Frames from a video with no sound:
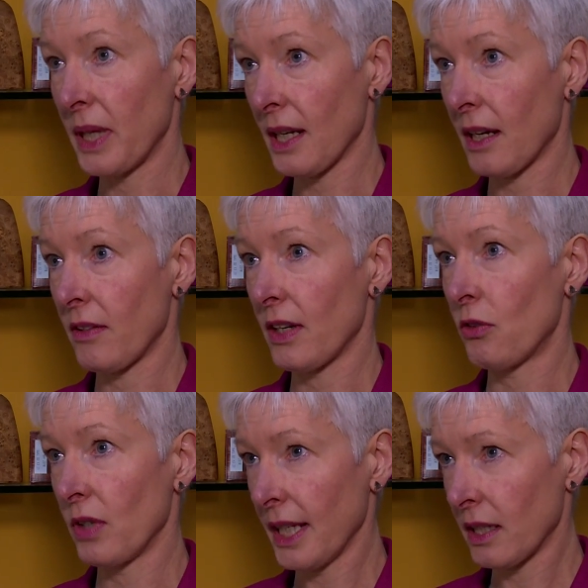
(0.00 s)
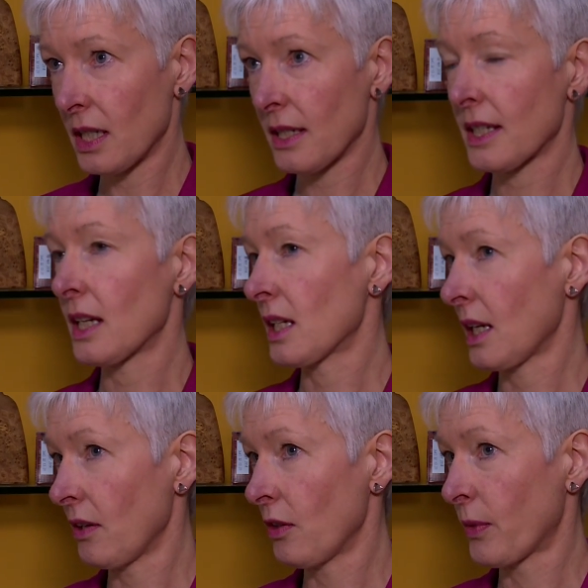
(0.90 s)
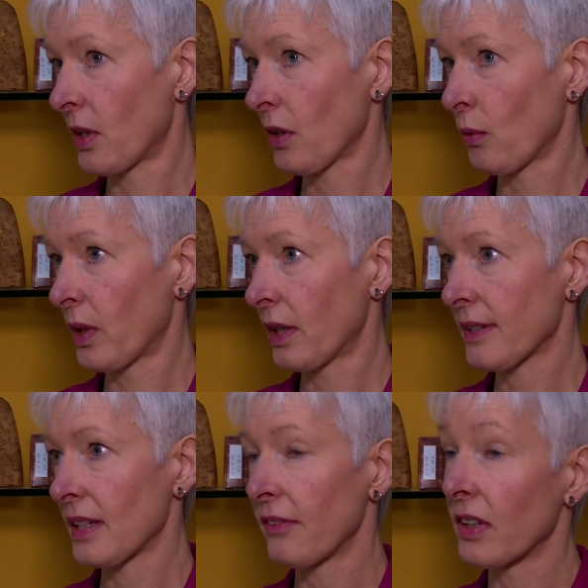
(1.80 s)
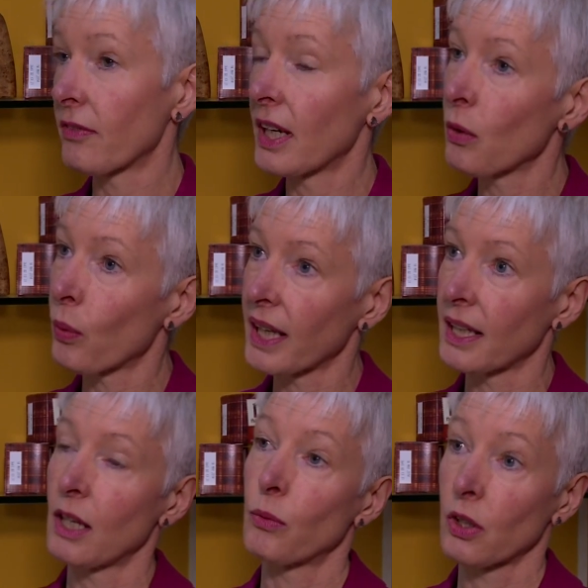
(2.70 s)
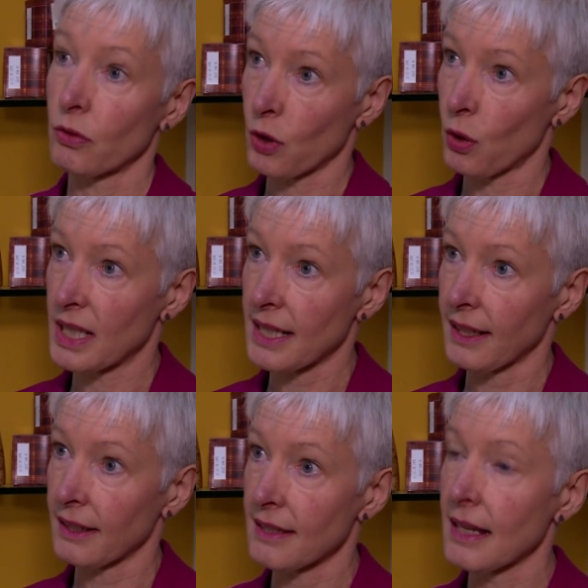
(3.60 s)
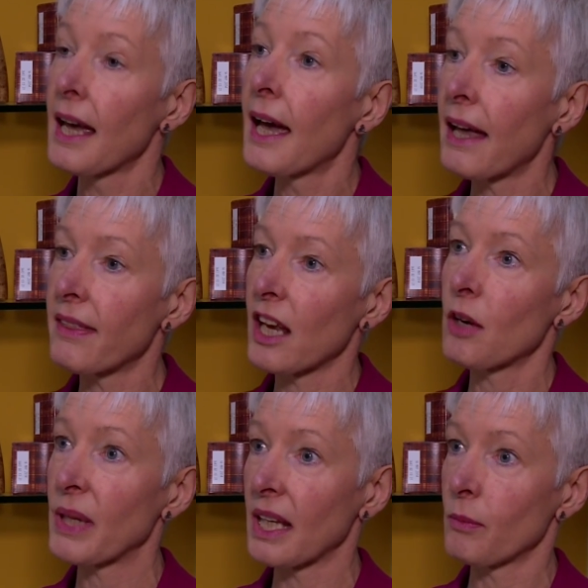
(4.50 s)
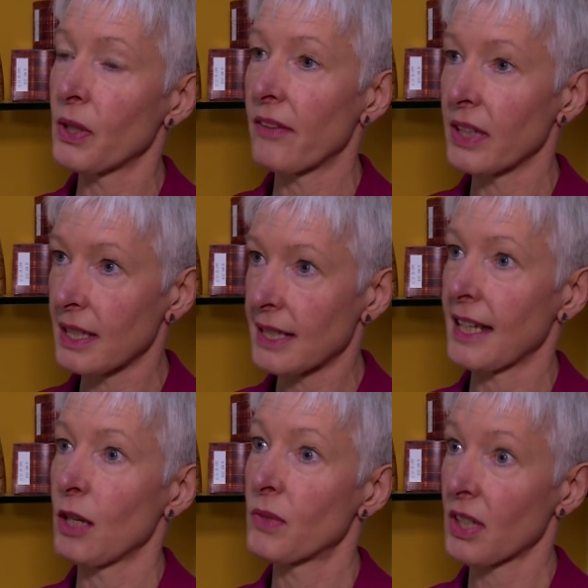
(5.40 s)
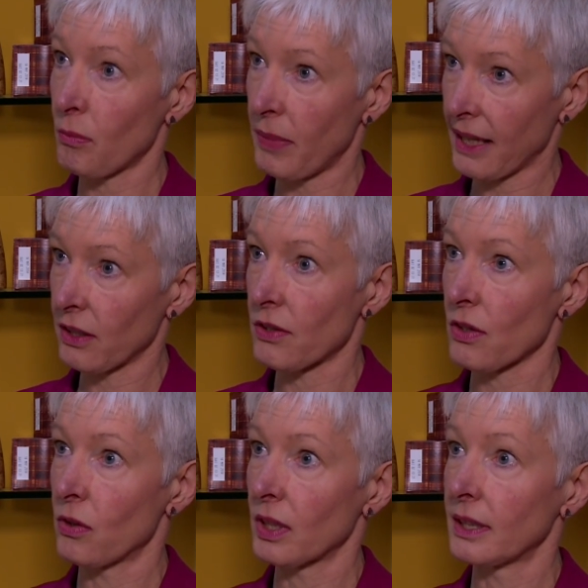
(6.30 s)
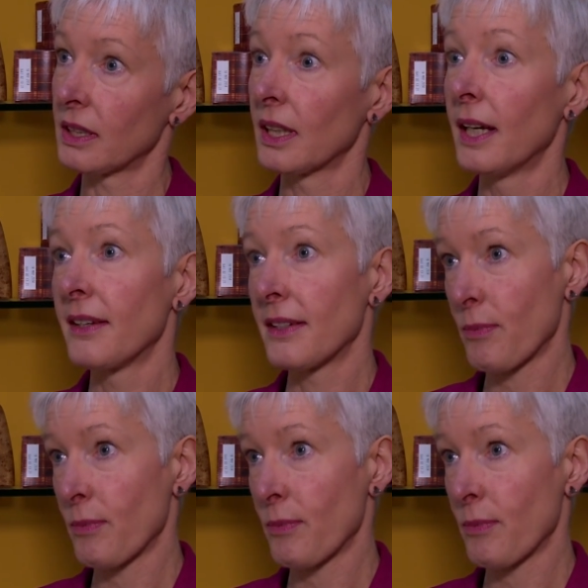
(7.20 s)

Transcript: being out there, really understanding how the market works and having a very wide network of contacts, and then being able, having the time to come back to Scotland to